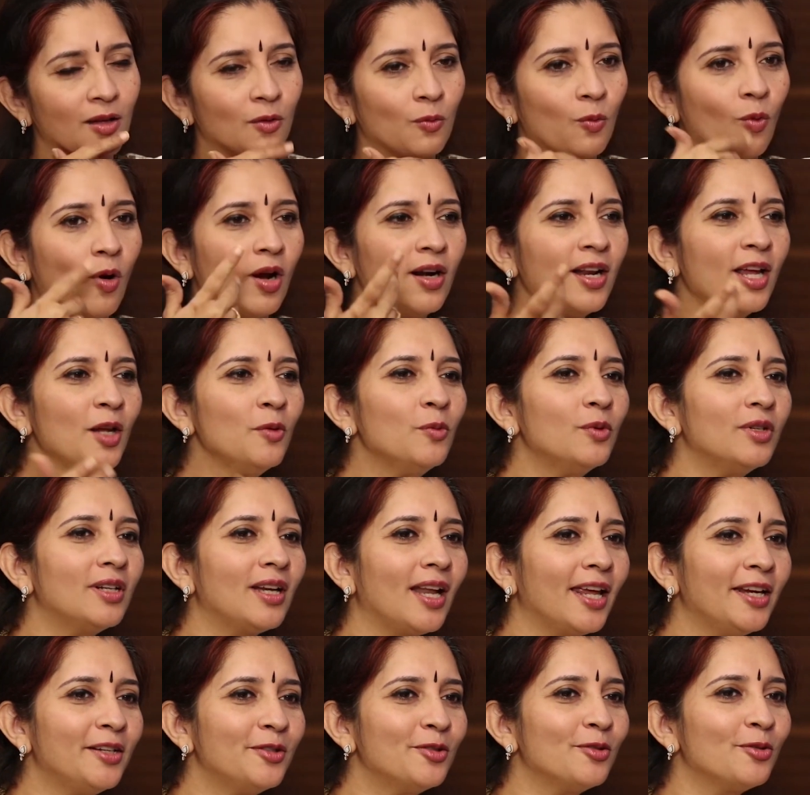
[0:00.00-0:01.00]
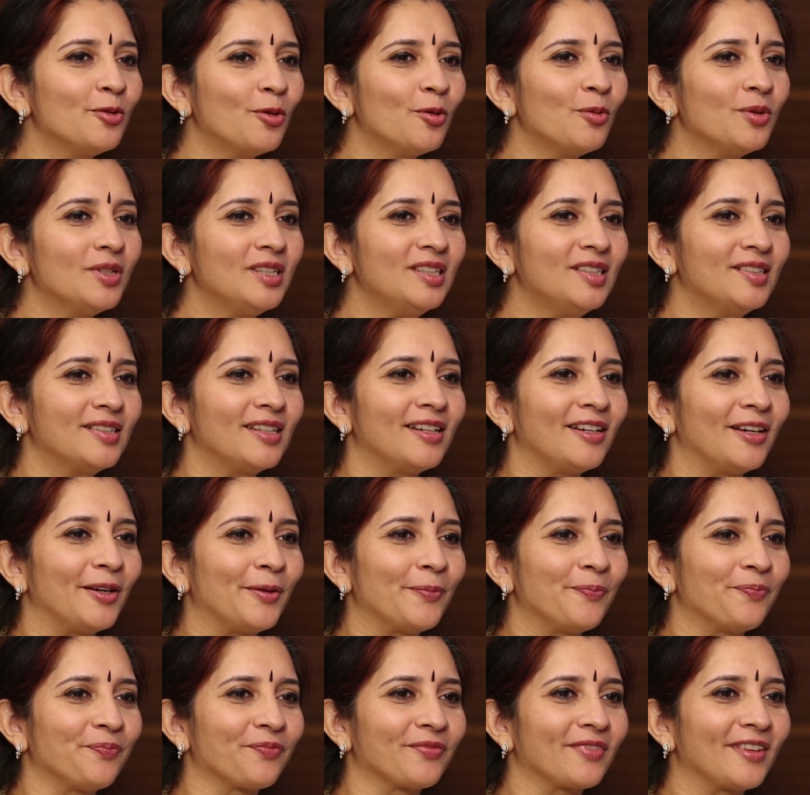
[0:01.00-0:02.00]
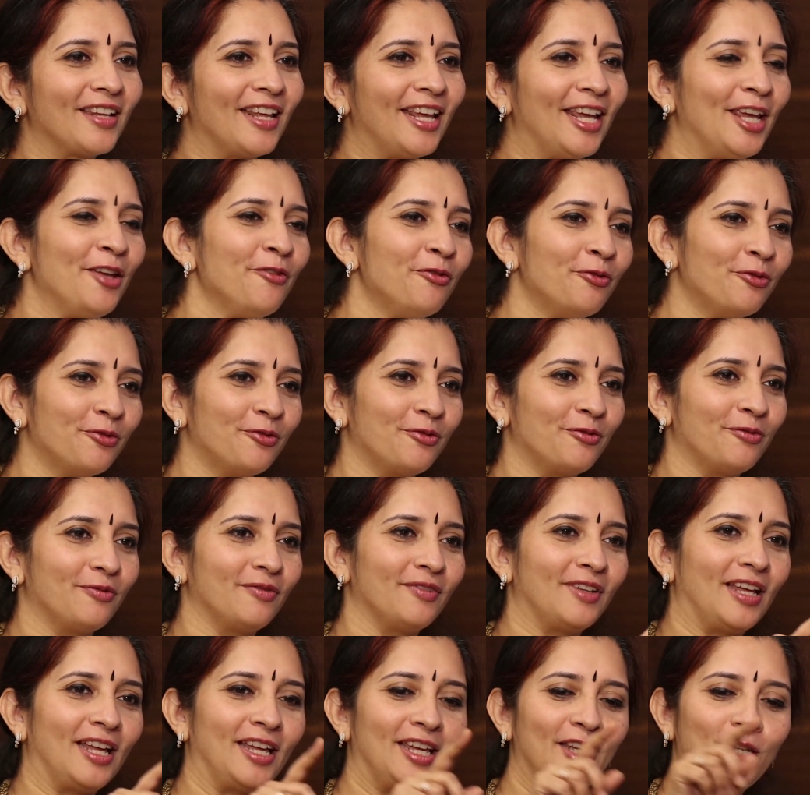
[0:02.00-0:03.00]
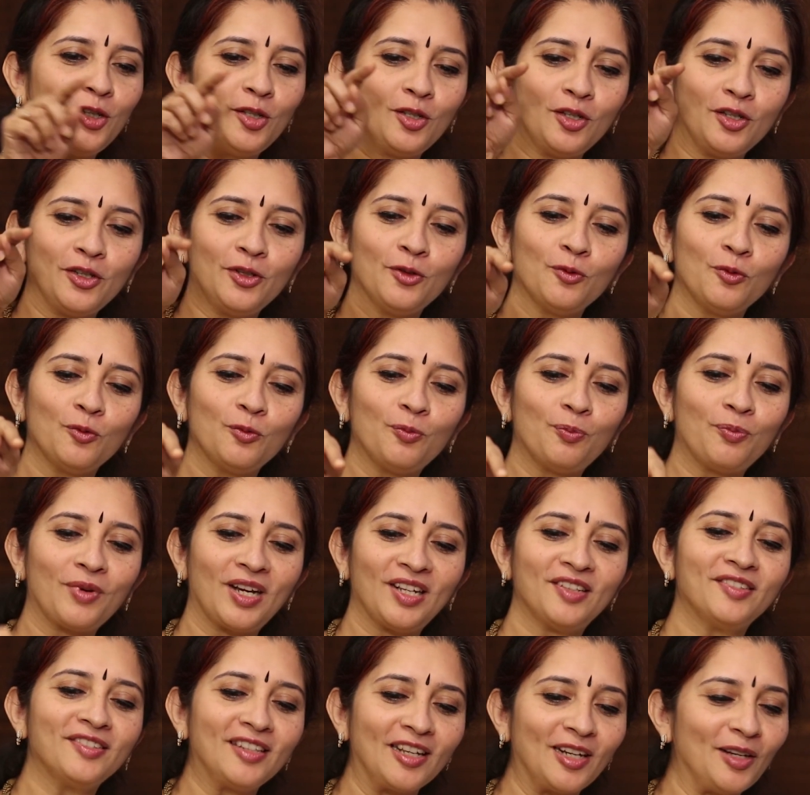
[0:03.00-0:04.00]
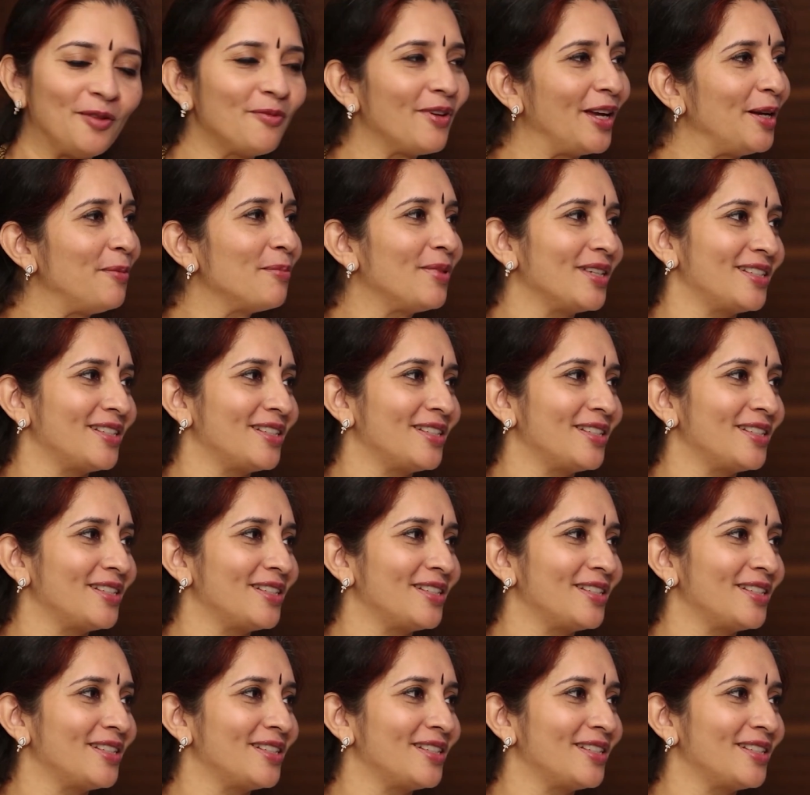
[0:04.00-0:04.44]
What I would like to know is if you press the rewind